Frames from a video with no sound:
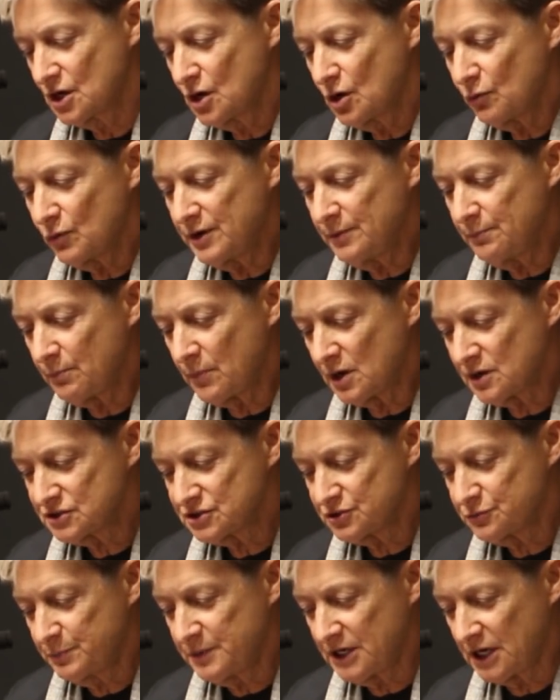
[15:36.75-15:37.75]
we
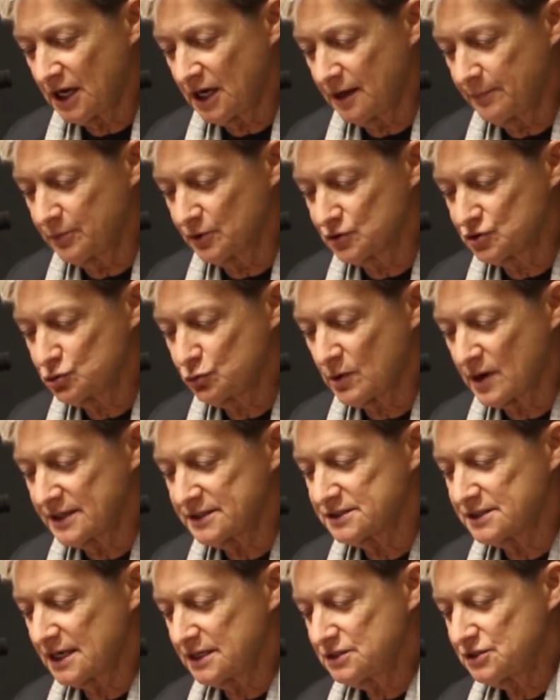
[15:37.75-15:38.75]
must be able to
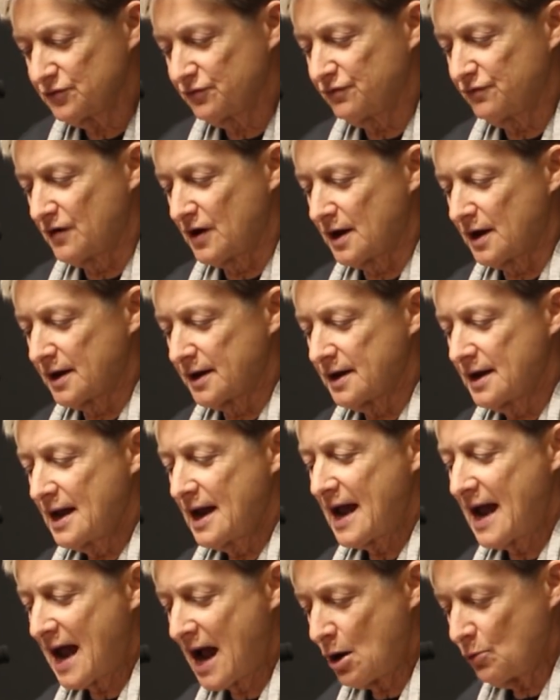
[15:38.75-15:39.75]
identify
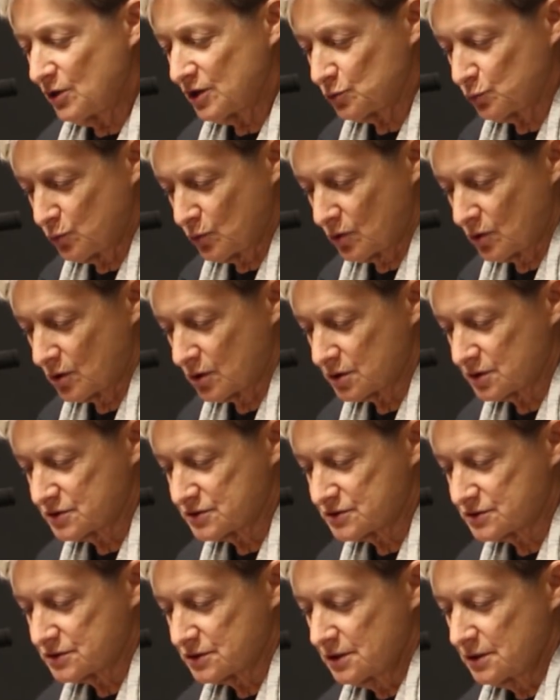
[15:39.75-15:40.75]
how it
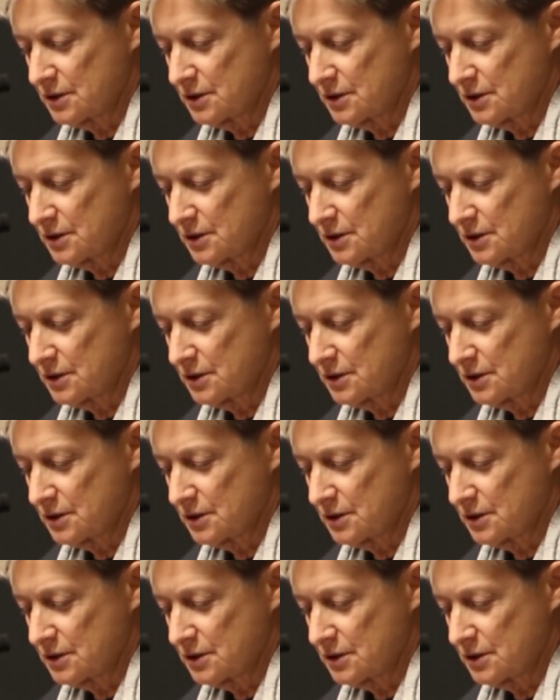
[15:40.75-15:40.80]
works,